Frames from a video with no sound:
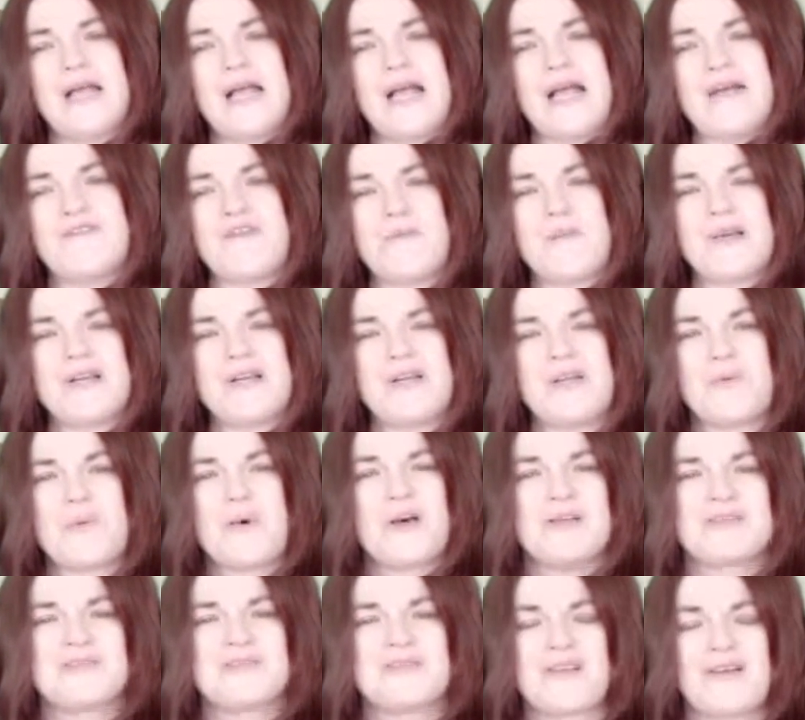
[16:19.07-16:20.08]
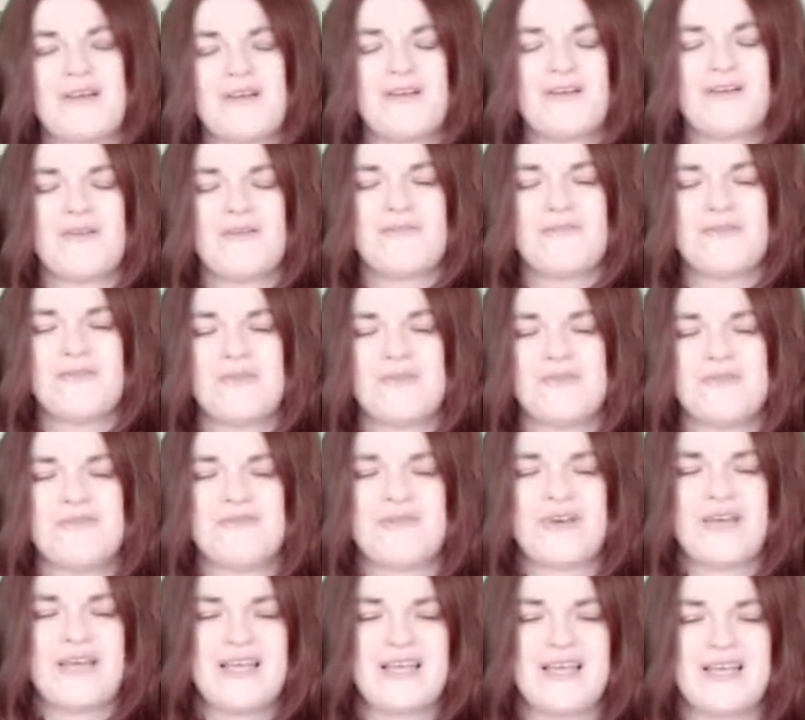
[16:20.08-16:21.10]
Everybody was Kung Fu
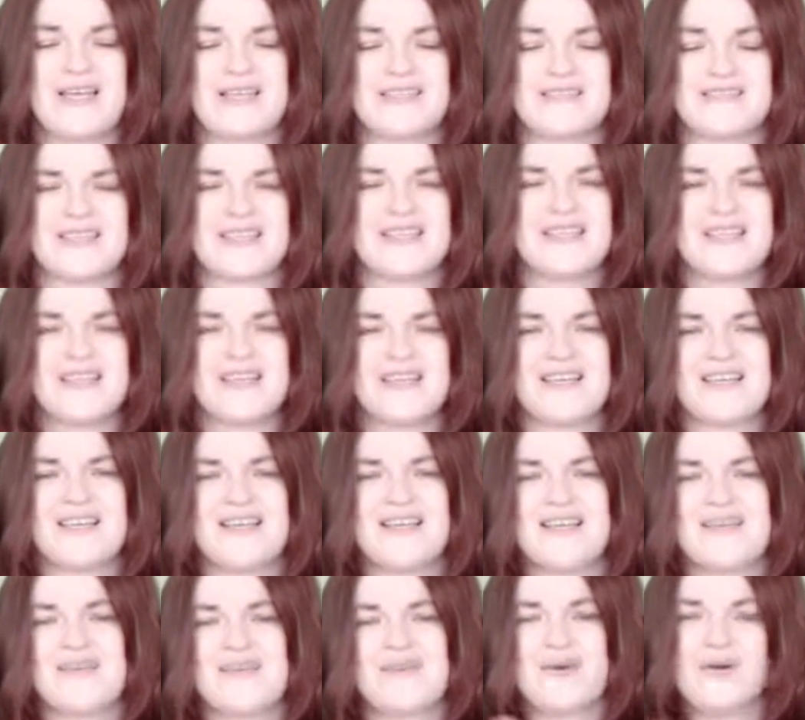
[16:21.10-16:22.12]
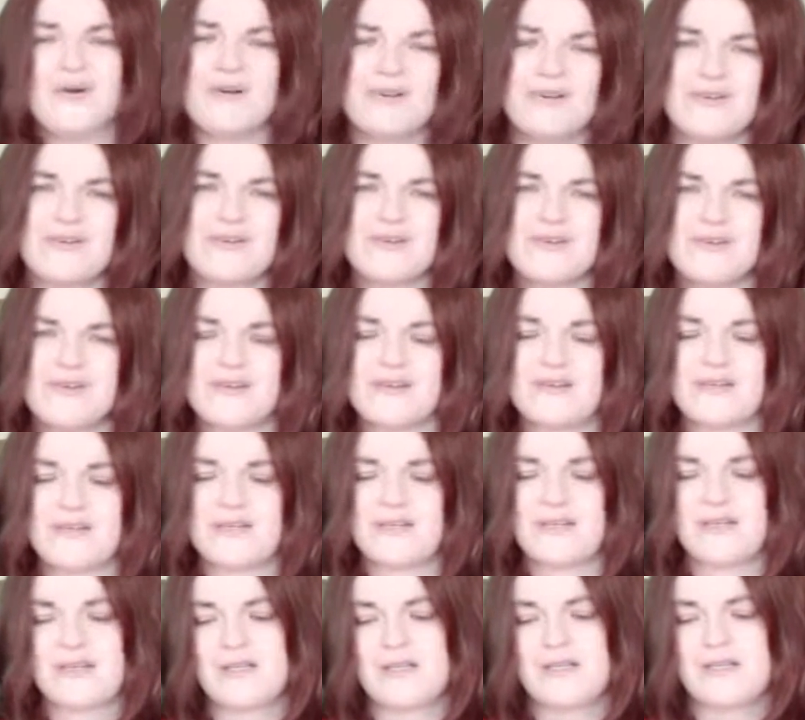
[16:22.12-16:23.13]
fighting. Woo!
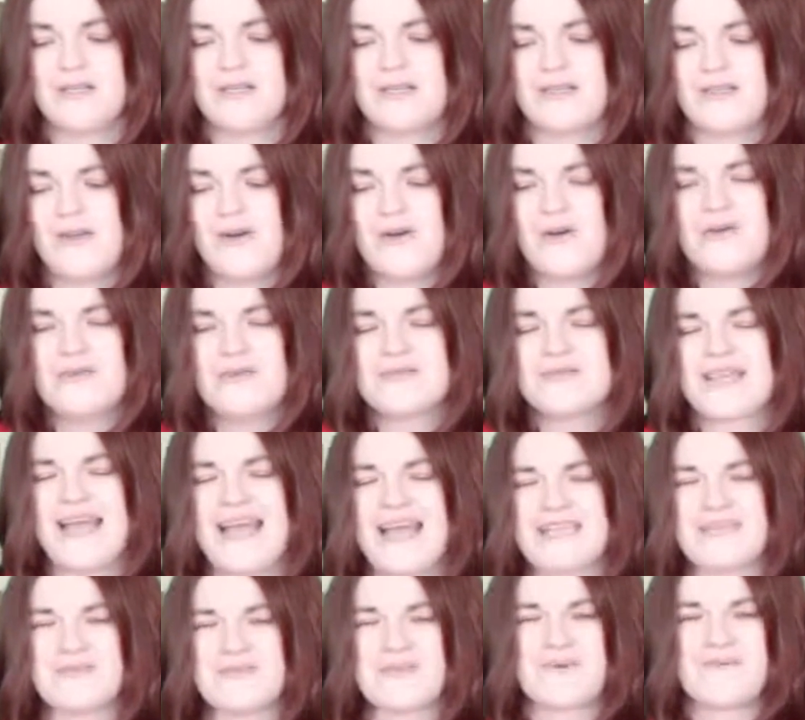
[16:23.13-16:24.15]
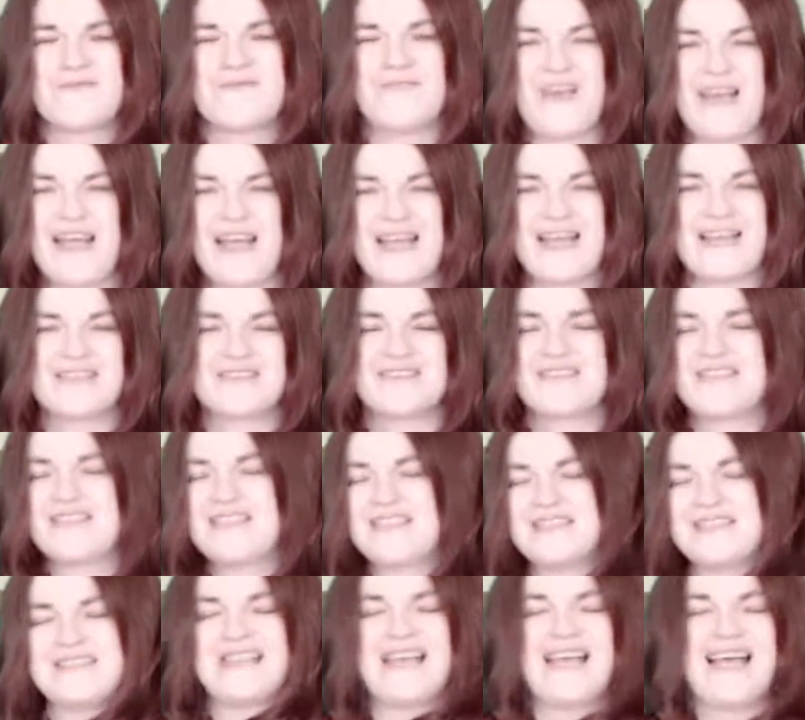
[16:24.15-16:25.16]
Those cats were fast
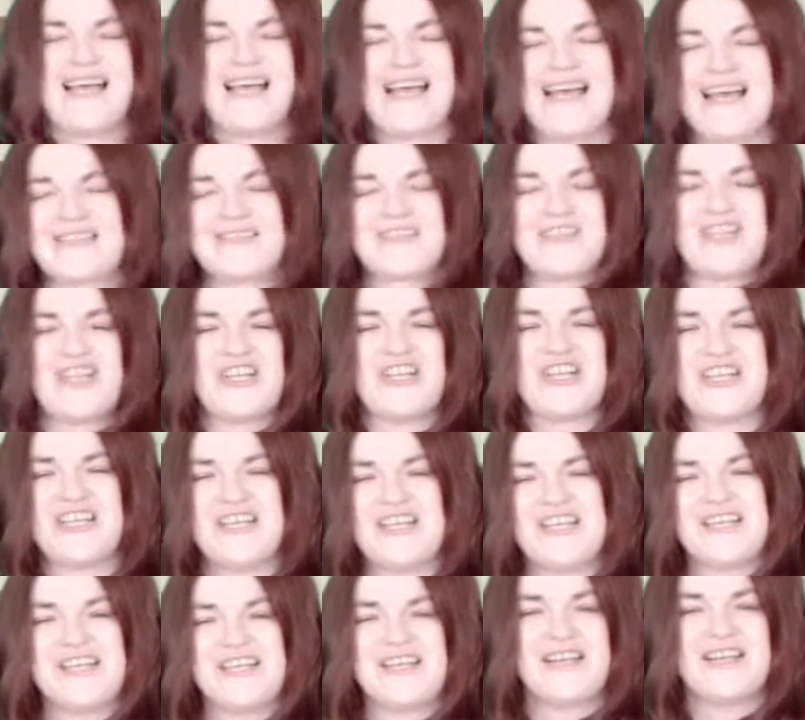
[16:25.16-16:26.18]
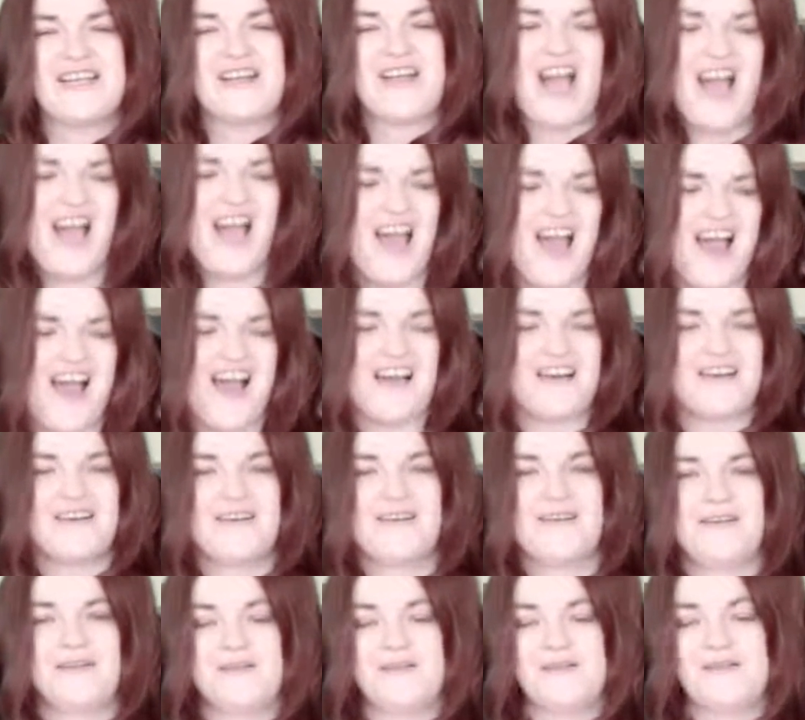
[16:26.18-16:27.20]
as lightning. Ha!
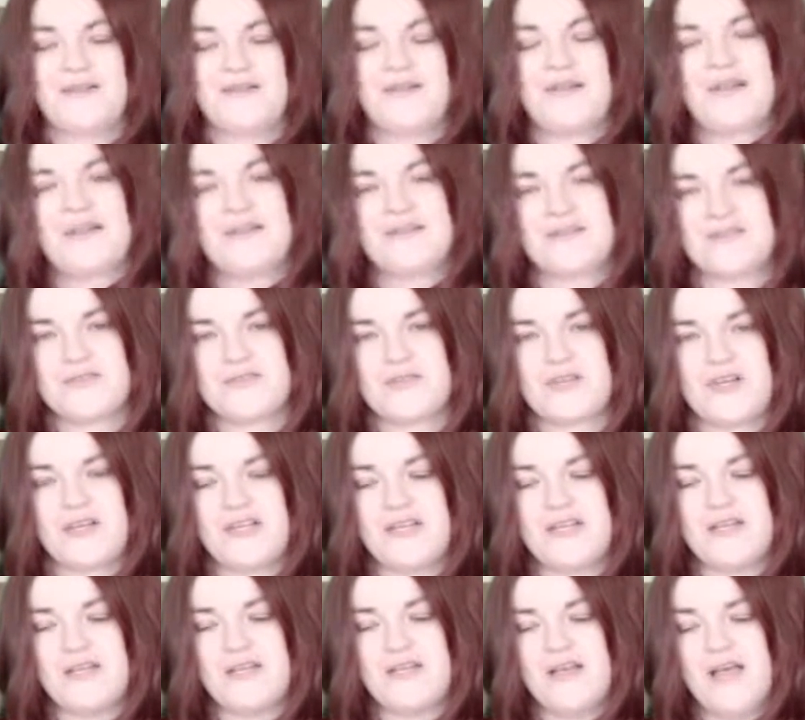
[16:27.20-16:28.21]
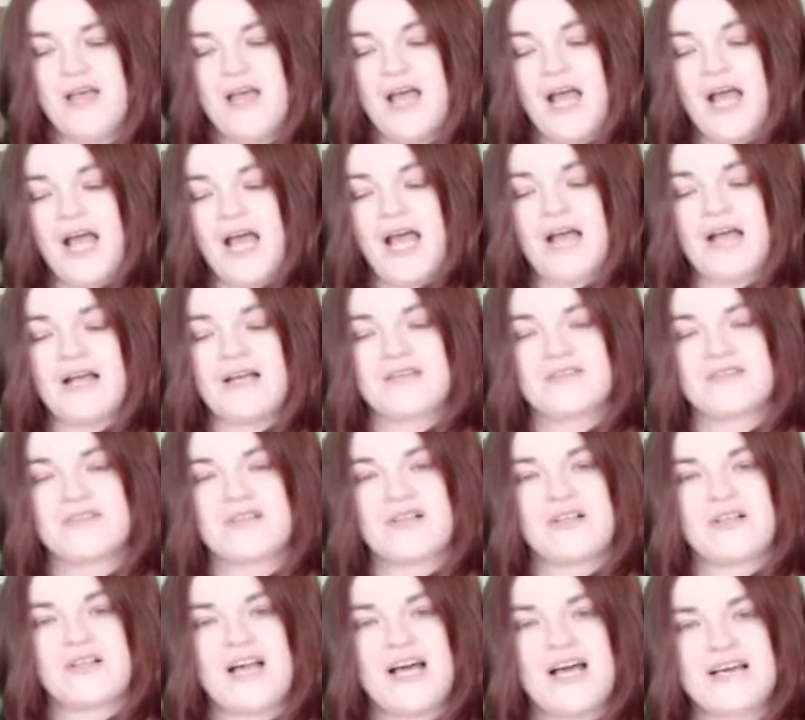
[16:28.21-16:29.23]
Sorry. And
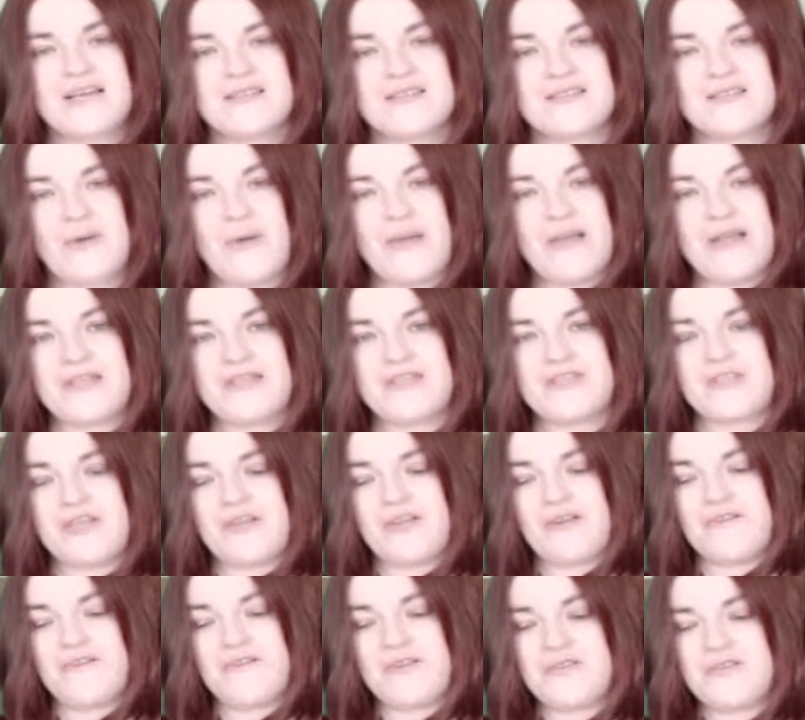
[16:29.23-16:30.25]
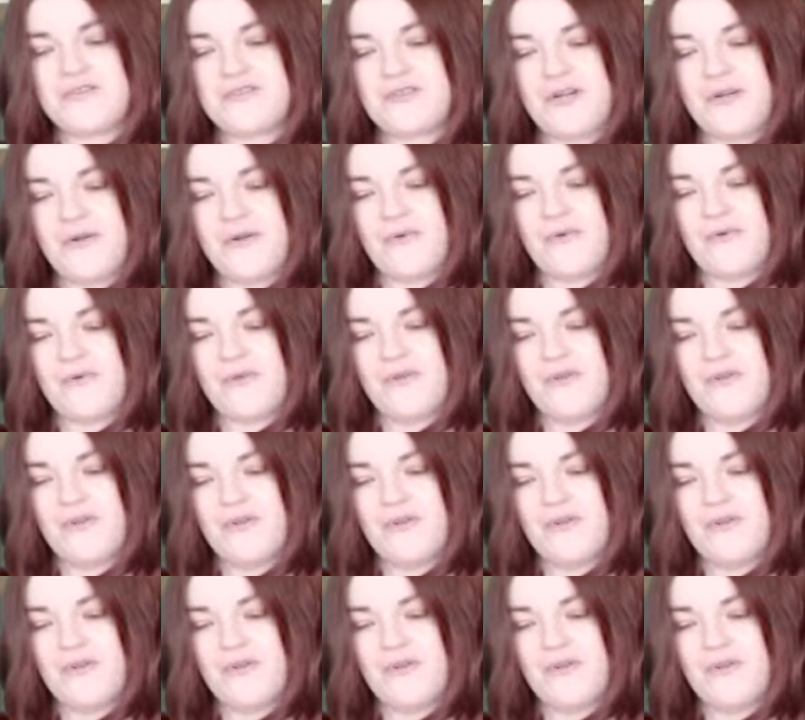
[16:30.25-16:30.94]
the last question of this round.